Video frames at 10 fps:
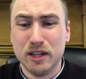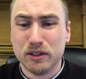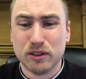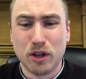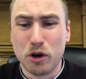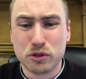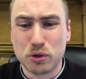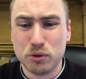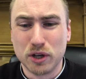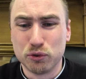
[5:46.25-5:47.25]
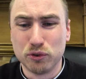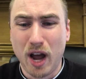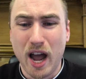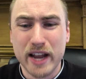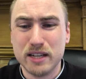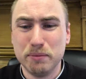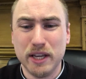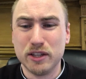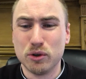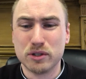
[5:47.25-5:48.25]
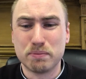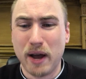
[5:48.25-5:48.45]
Those who deride me use